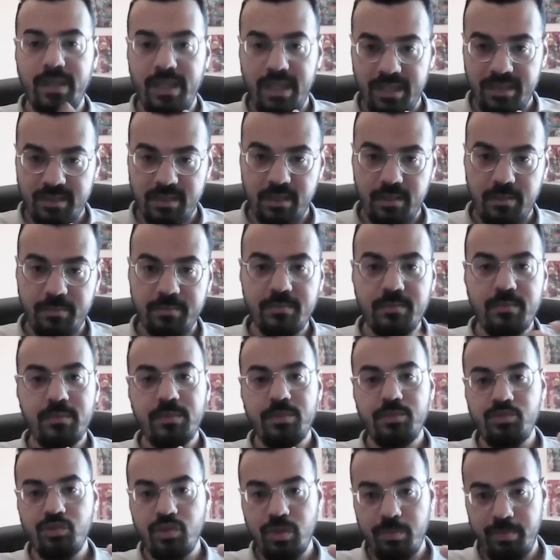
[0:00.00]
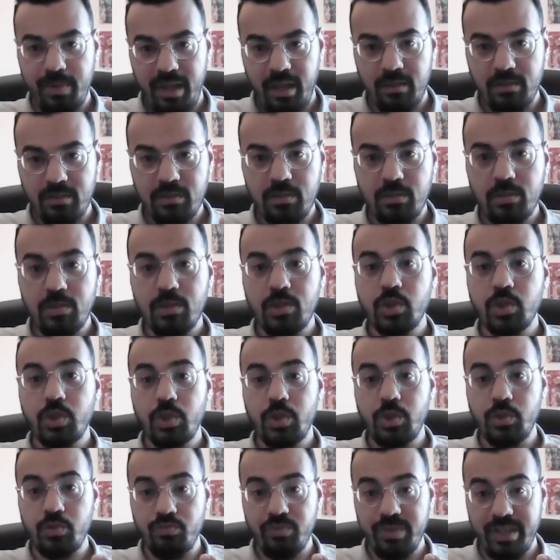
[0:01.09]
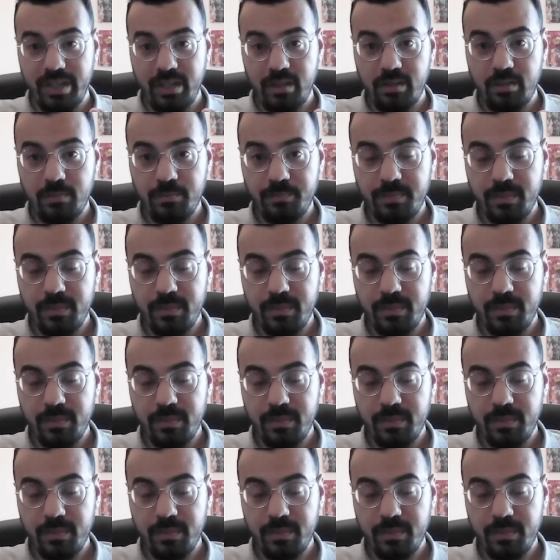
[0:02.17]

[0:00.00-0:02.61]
India, Japan, Korea,